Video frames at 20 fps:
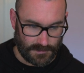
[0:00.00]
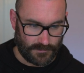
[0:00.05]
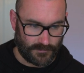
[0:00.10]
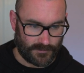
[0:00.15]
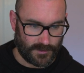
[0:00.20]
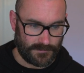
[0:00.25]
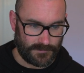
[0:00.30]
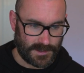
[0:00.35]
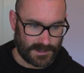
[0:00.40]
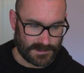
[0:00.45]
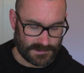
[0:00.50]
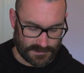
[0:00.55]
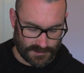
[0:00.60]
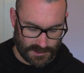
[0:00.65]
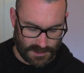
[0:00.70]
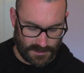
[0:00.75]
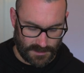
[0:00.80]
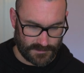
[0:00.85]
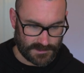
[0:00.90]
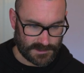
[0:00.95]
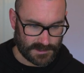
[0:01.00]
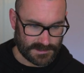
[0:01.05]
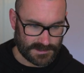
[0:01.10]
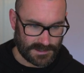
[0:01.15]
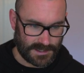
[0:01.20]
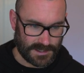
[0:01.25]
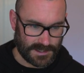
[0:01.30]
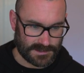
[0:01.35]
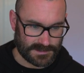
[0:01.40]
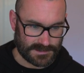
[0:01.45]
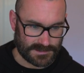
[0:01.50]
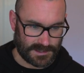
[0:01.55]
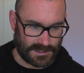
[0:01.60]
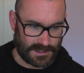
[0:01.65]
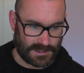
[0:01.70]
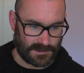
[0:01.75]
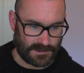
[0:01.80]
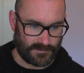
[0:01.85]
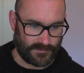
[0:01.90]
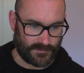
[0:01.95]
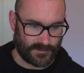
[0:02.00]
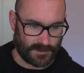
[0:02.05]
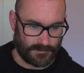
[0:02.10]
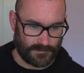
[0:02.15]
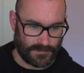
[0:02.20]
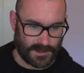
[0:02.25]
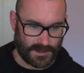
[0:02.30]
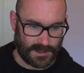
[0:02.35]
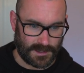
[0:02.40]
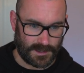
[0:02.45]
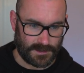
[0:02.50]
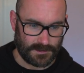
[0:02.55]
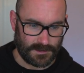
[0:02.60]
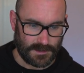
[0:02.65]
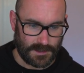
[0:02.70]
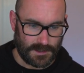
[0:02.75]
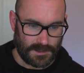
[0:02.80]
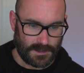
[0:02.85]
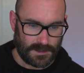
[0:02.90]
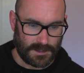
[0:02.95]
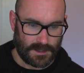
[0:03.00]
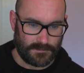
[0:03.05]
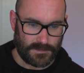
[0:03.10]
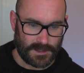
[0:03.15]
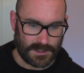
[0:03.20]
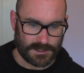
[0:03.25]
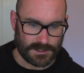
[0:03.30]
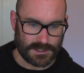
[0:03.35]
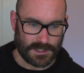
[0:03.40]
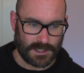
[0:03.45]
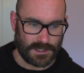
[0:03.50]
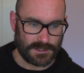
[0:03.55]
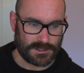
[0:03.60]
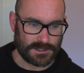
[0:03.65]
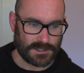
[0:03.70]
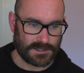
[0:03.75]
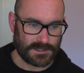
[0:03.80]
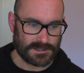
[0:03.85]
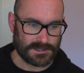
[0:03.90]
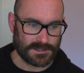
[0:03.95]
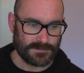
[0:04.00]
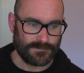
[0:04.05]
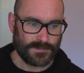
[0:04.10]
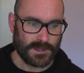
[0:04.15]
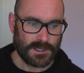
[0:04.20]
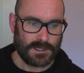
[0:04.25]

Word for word: from that stream, so select star from there, emit changes,